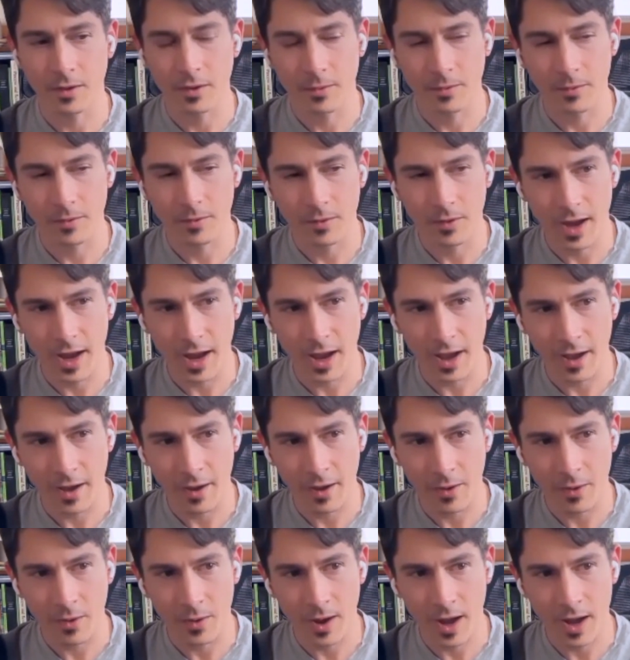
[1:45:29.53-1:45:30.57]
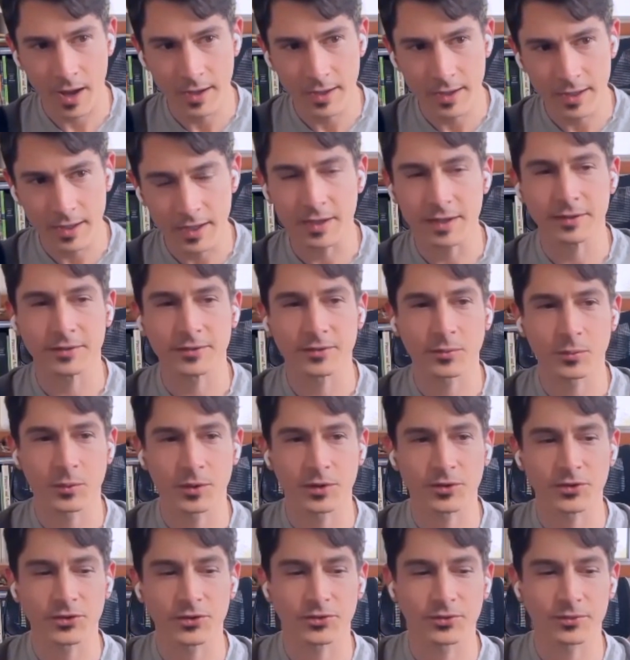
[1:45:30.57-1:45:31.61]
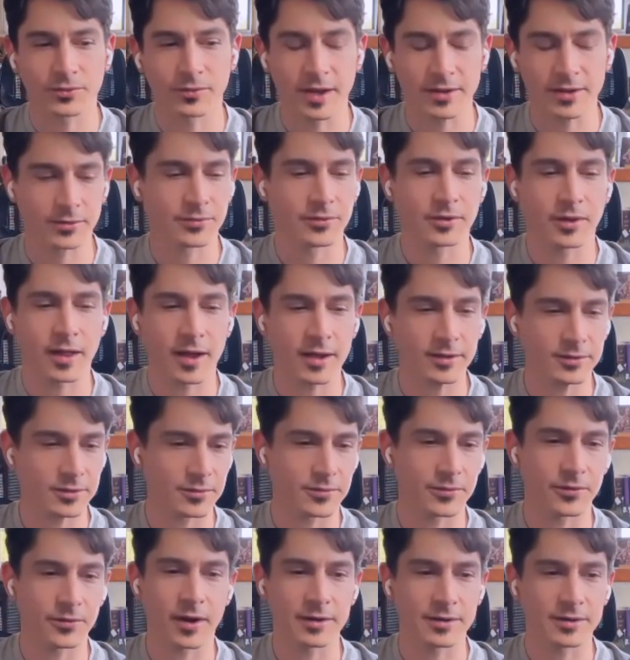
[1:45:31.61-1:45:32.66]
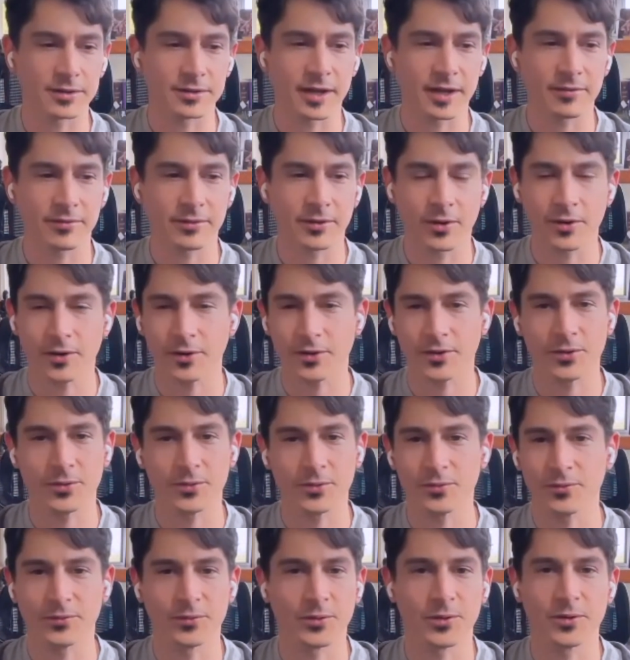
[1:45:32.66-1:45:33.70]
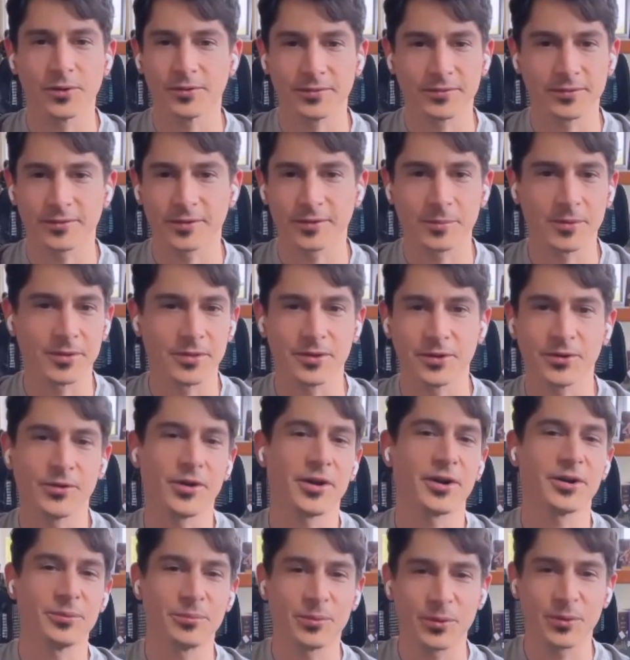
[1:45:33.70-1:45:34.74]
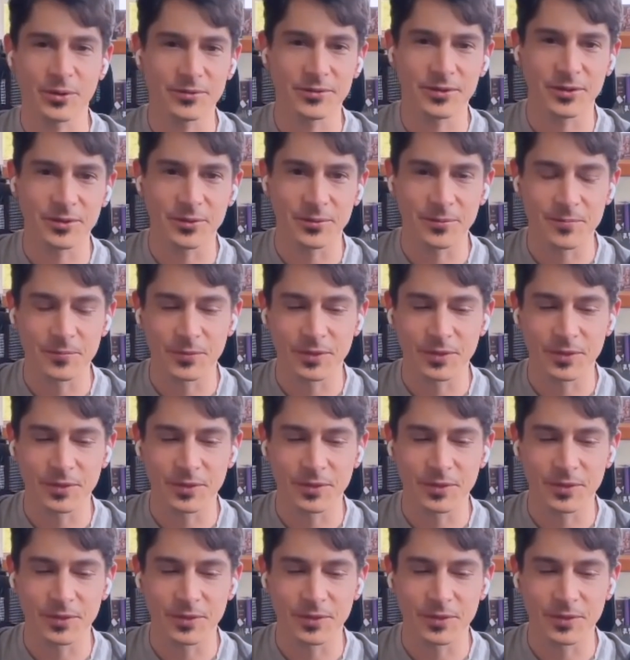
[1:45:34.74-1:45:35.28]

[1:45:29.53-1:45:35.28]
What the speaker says: how ideas, which as a philosopher I just have to argue for from a theoretical point of view,